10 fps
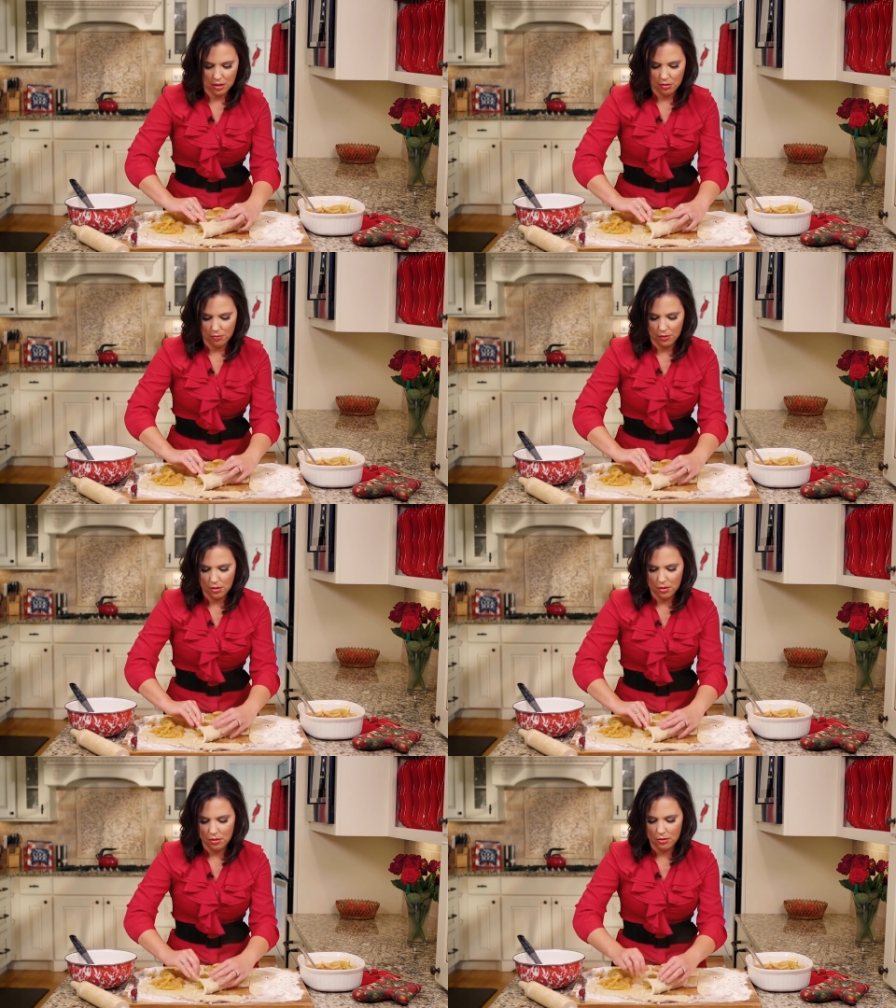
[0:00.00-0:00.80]

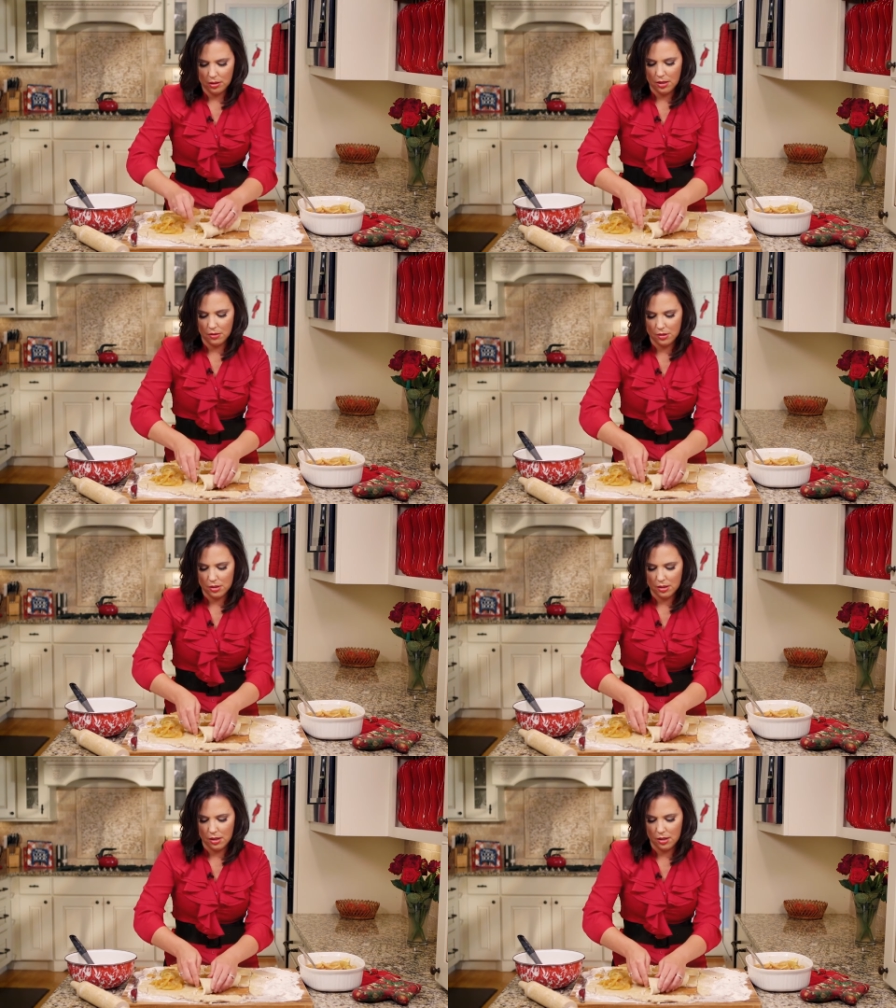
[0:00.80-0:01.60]
over the other
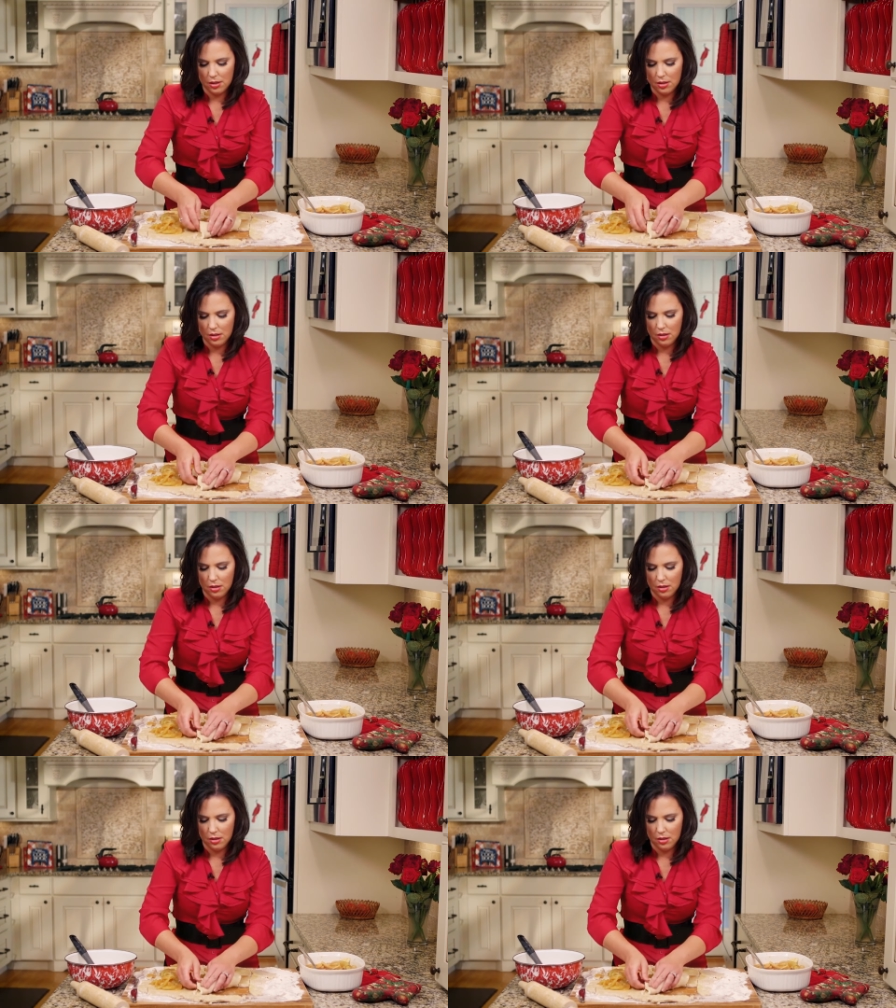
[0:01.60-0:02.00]
side,